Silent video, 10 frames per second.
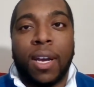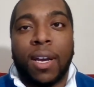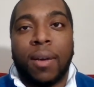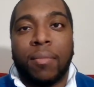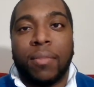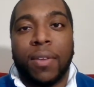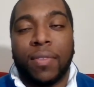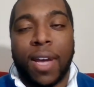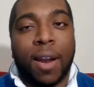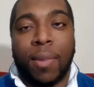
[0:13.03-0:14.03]
If
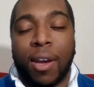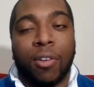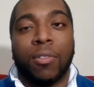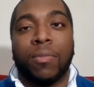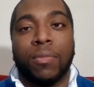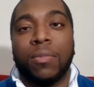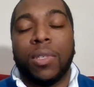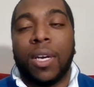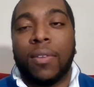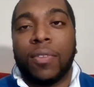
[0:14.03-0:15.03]
not, I'm not going to
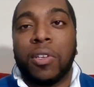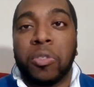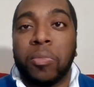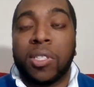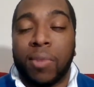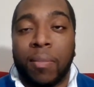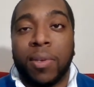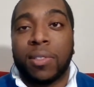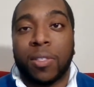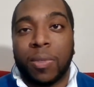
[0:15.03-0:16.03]
unveil too much of my
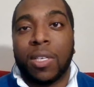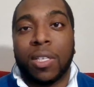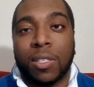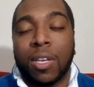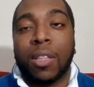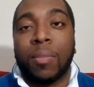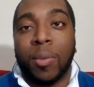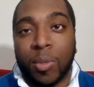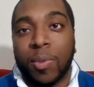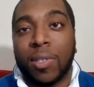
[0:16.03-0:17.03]
business because it's other
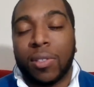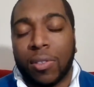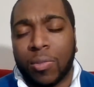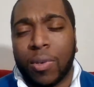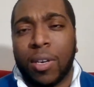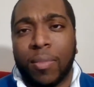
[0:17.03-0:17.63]
people's business as well.